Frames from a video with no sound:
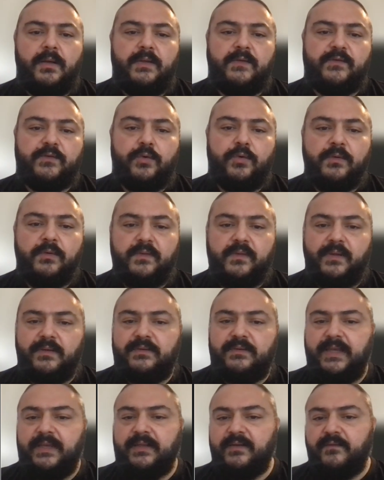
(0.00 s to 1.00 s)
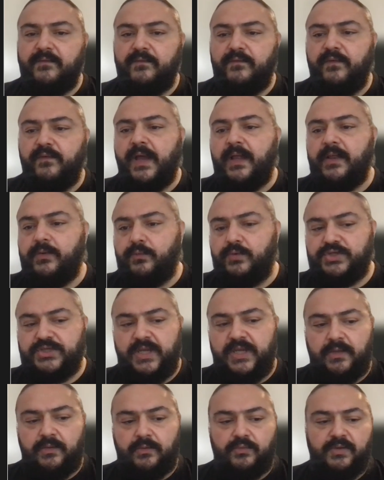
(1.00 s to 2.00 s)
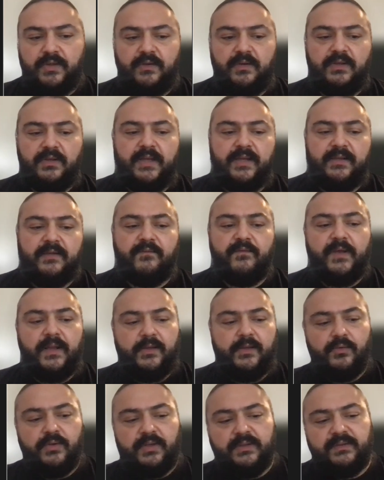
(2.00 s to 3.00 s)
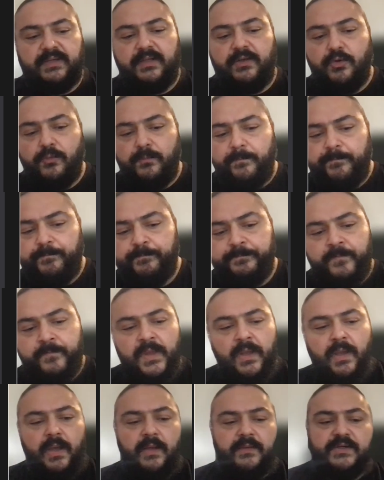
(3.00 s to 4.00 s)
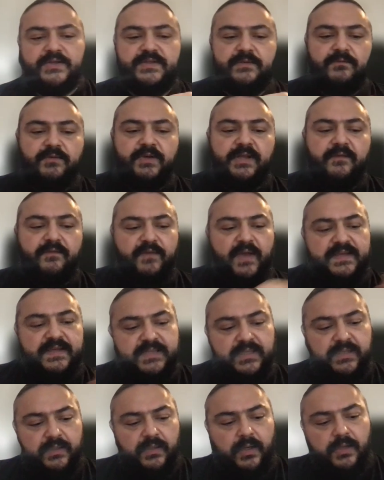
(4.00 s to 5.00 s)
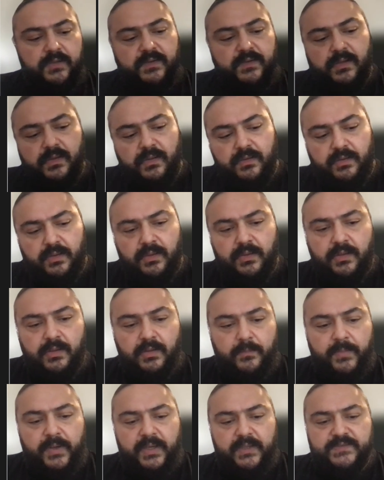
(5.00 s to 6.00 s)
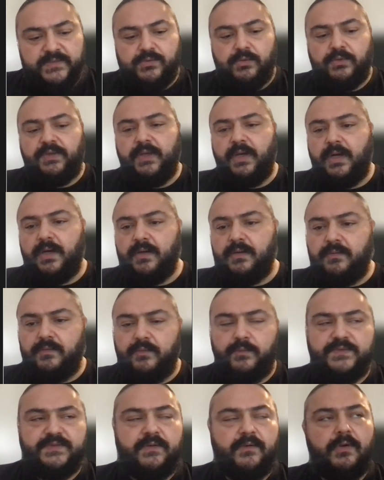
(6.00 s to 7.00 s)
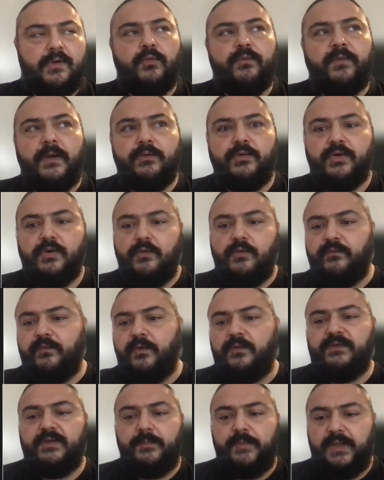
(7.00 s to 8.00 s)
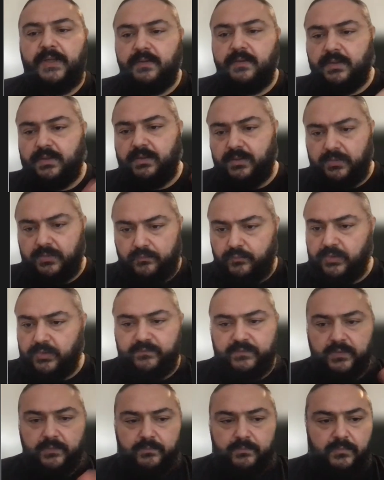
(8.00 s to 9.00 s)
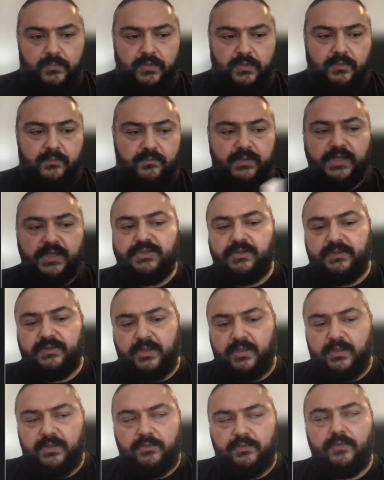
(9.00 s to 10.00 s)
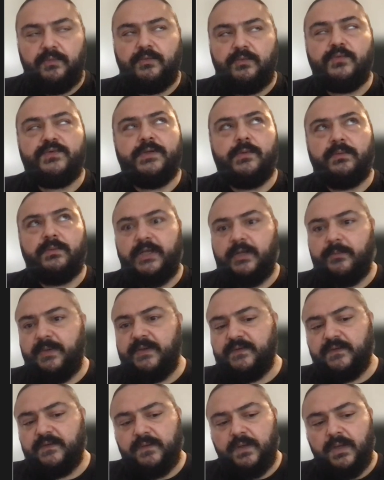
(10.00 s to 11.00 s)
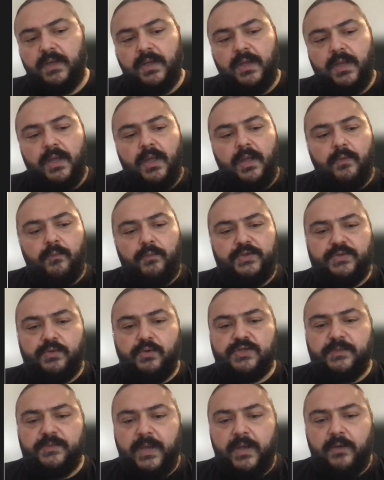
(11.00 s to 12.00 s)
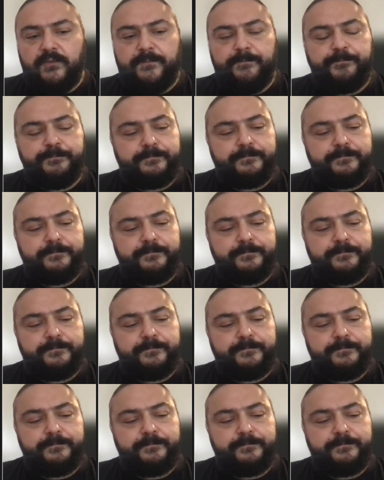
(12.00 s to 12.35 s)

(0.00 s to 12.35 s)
is called the data value chain, or the data value continuum. There's a really fascinating article by Scott Yar, who was the co-founder of VoltDB, one of the relational NoSQL databases, which talks about